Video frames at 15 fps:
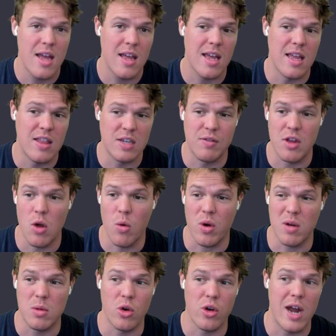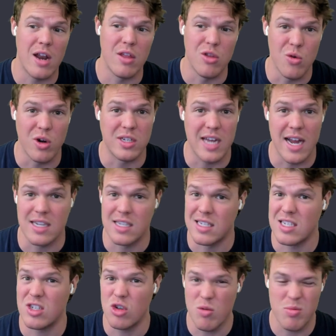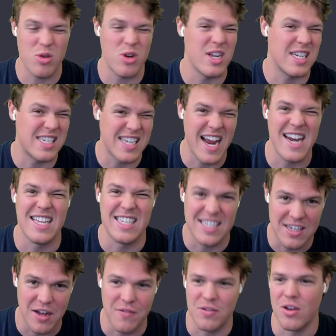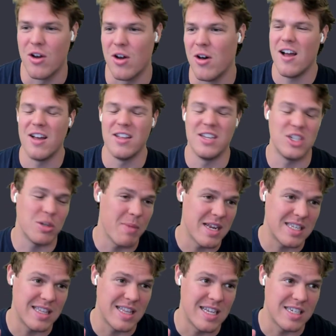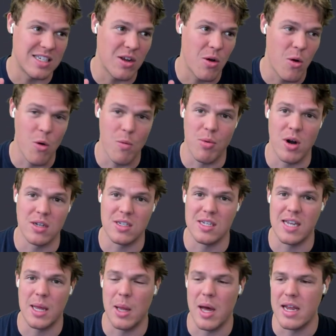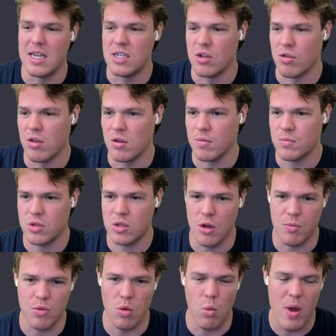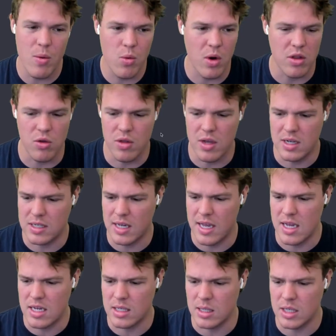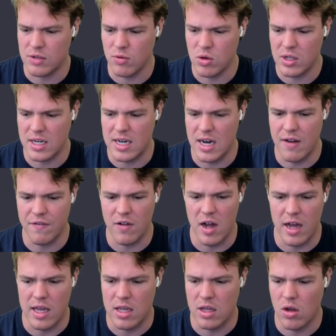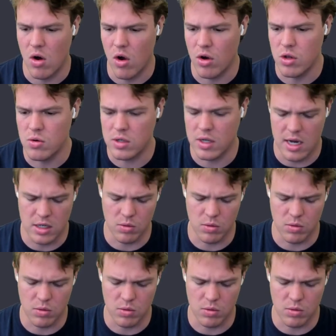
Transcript: In this video, we're going to learn how to do our taxes. Super exciting stuff, y'all. This should make this whole process a lot easier, though. So the way we want to do this is let's first identify our use case.